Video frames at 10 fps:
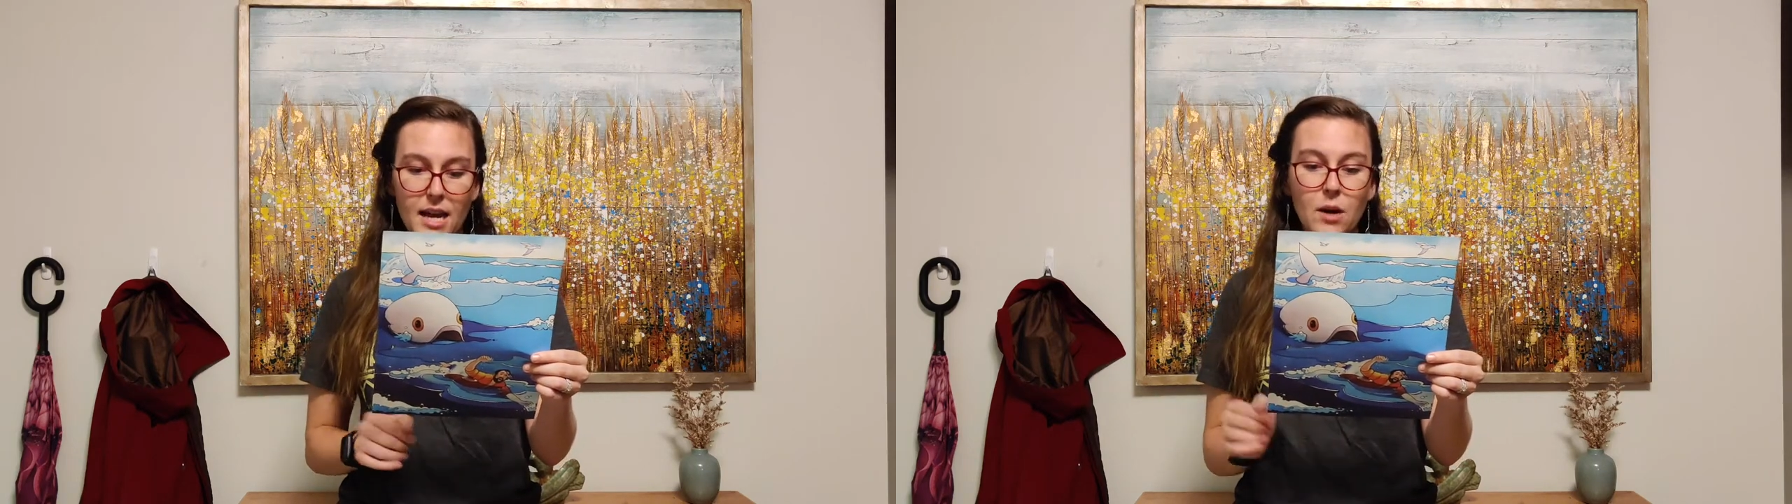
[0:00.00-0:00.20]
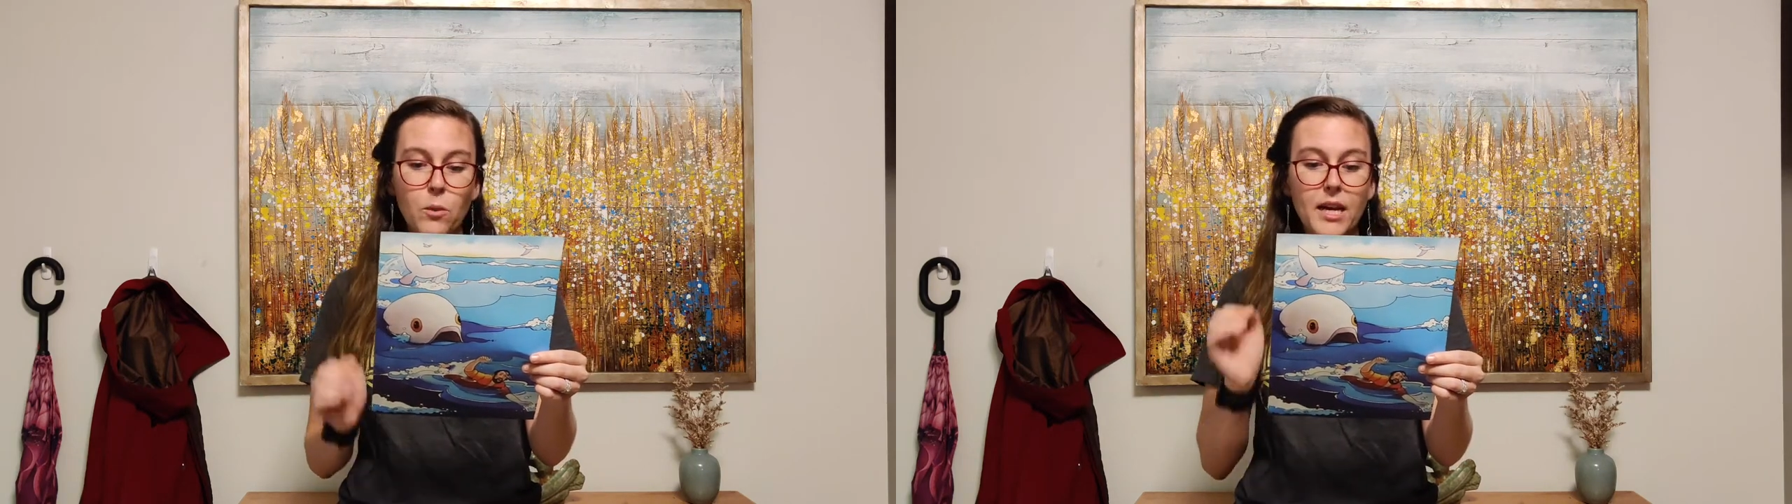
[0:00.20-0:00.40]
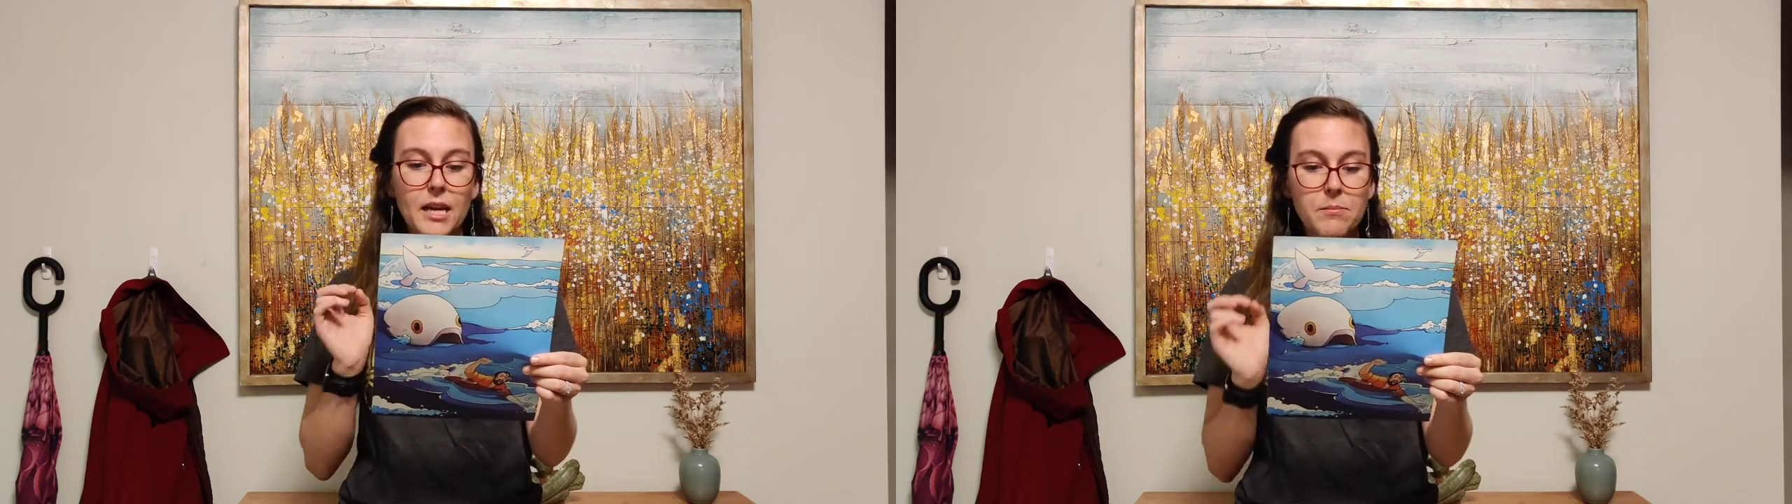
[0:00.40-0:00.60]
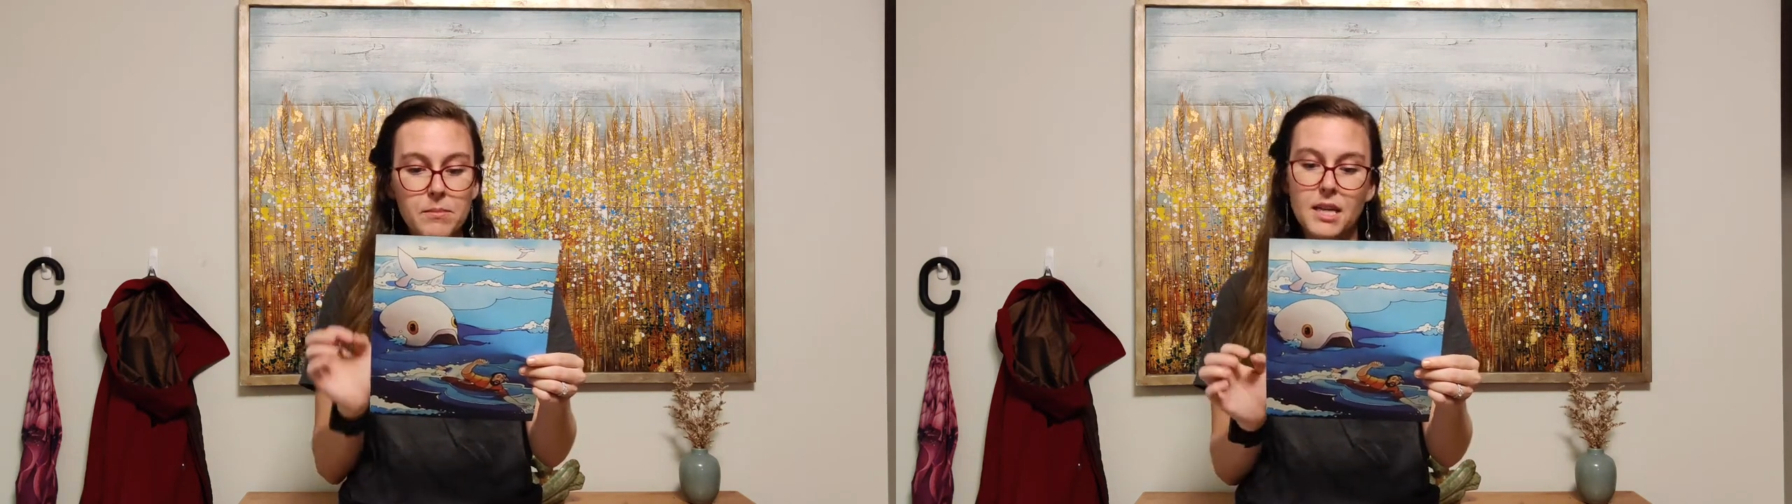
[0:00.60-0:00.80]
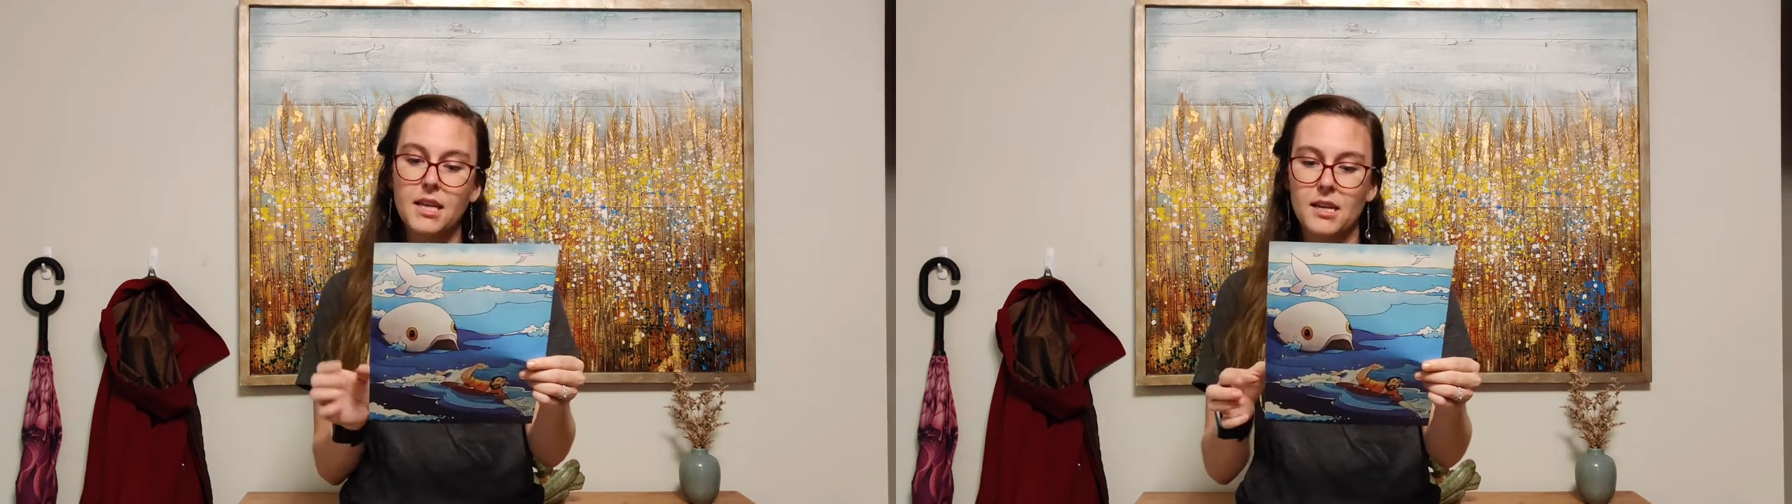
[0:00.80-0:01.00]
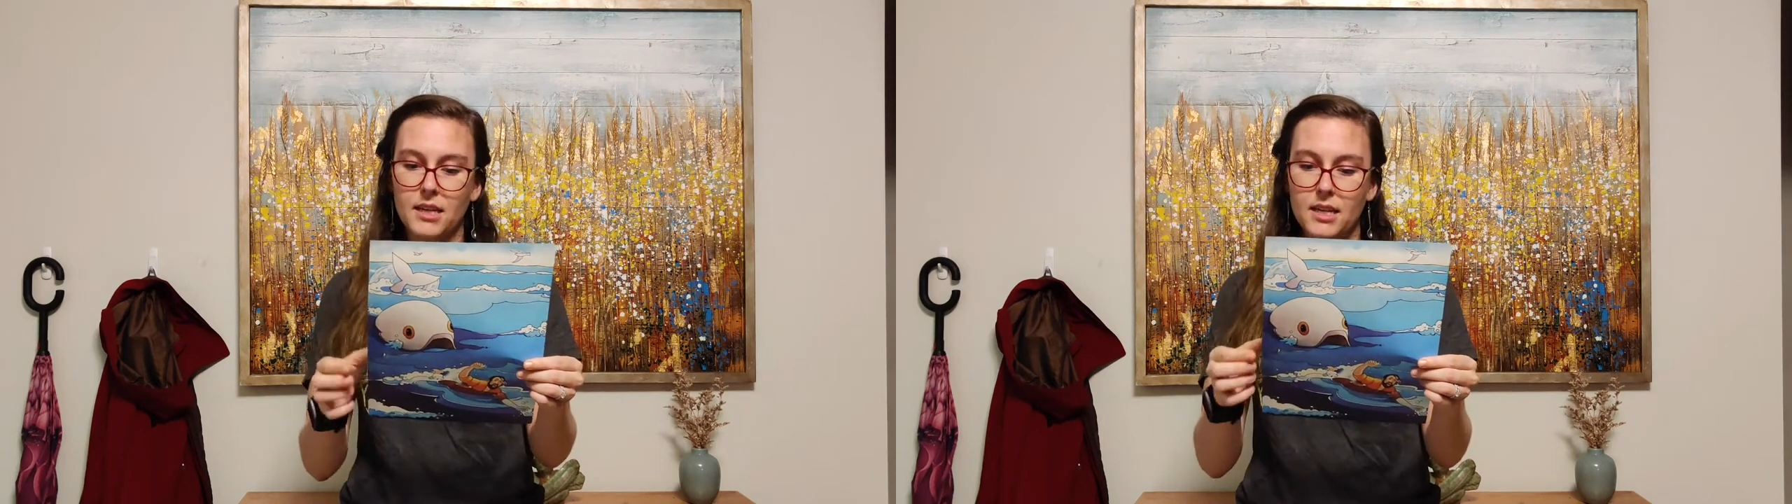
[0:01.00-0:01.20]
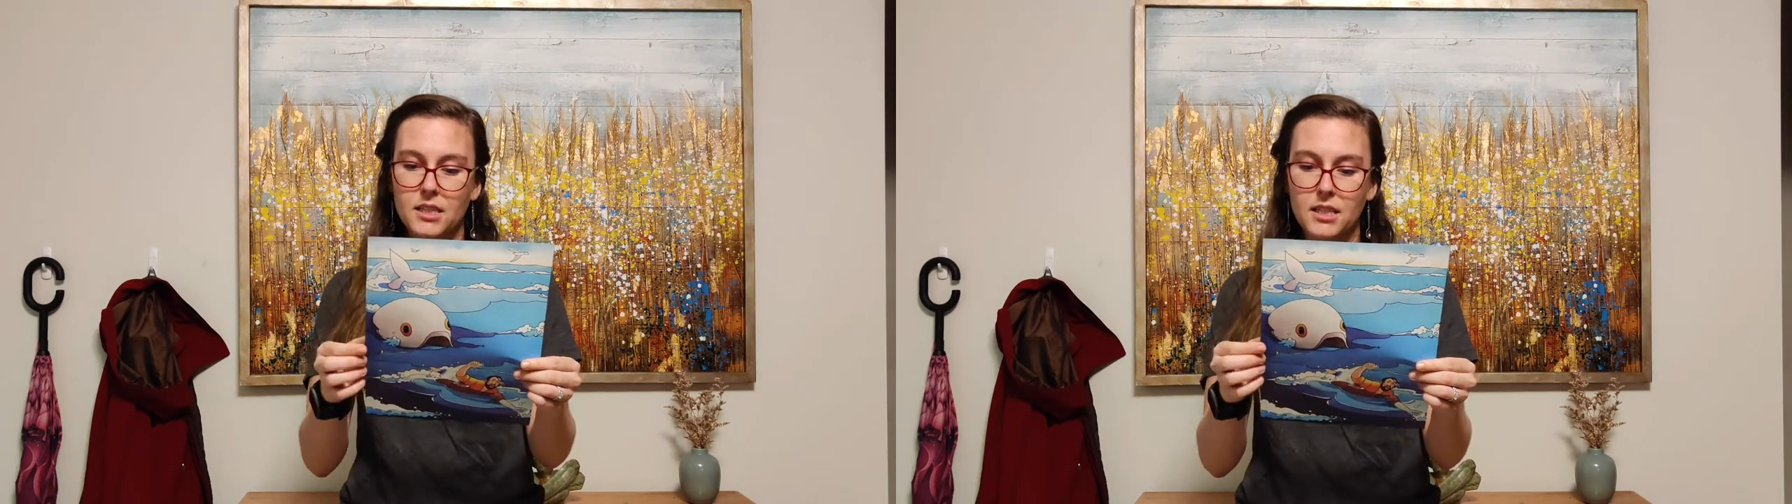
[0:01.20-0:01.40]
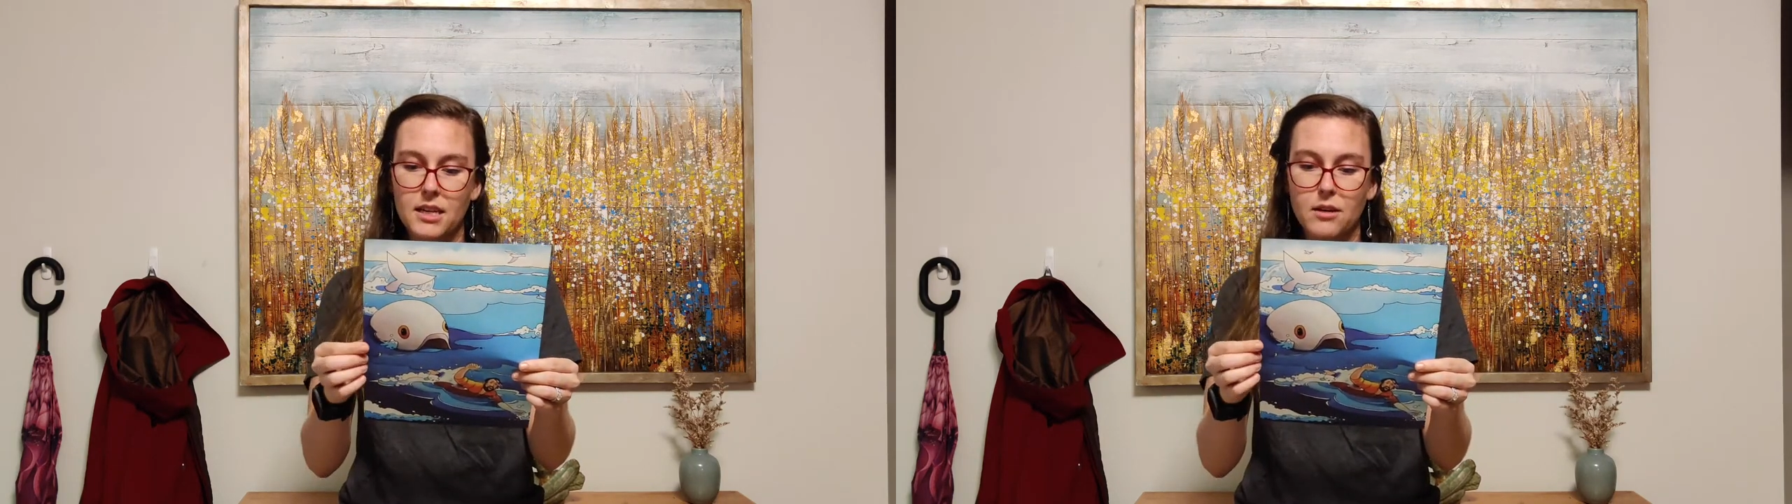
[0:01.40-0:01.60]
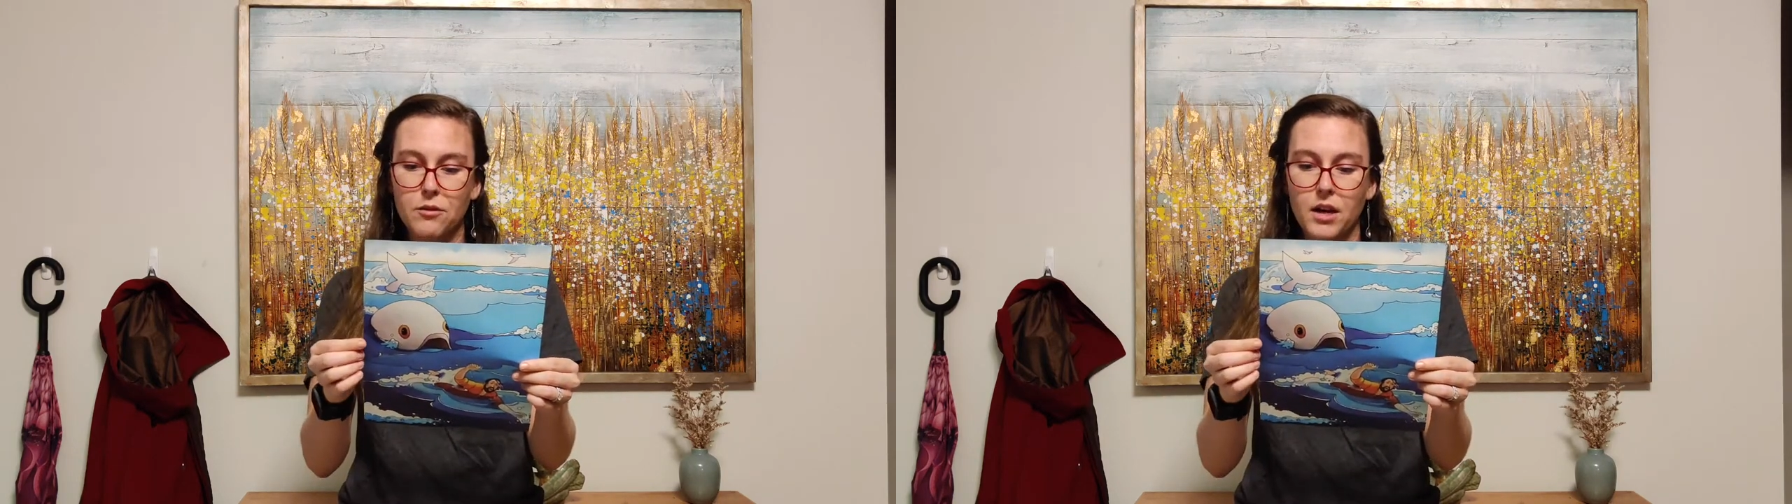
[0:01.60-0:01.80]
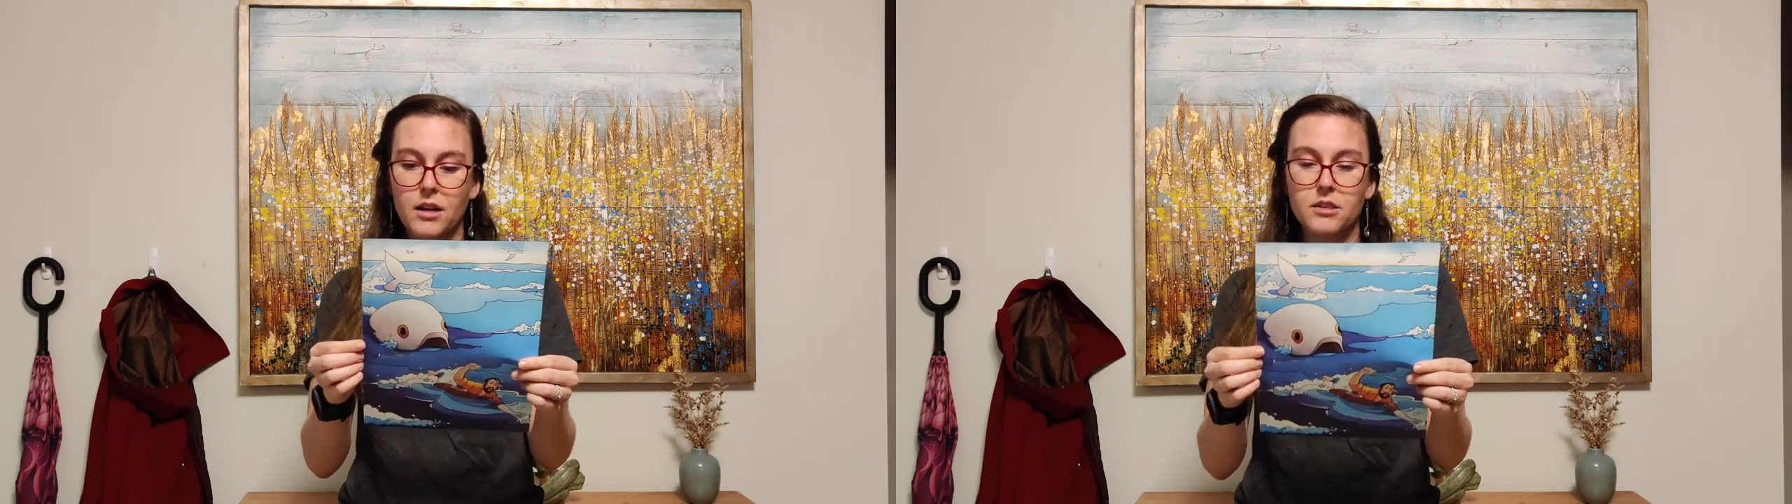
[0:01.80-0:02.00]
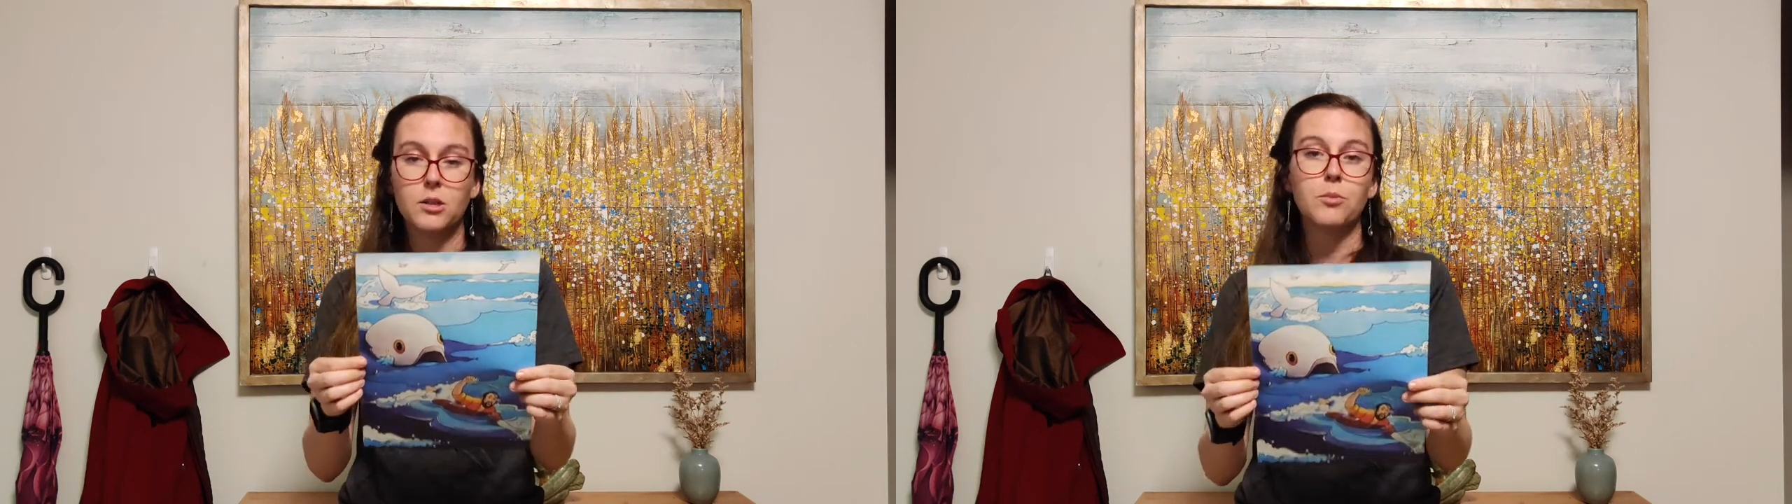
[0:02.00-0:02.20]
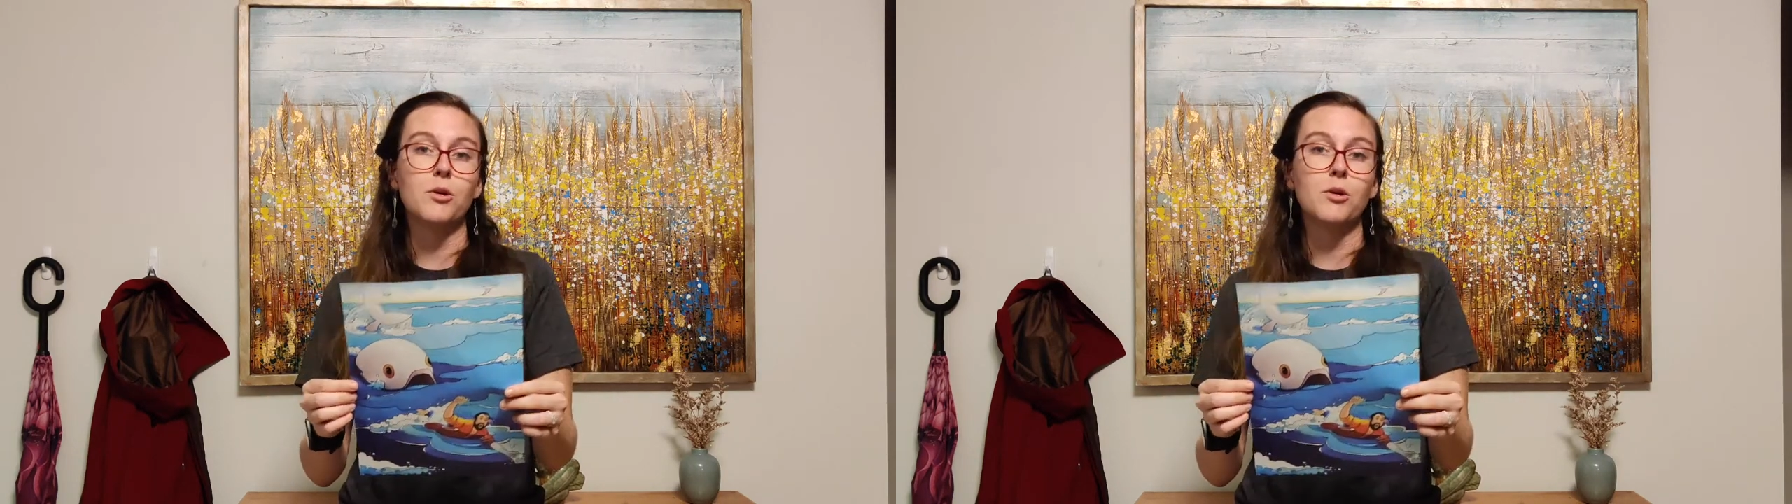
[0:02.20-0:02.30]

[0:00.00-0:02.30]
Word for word: and went immediately to Nineveh to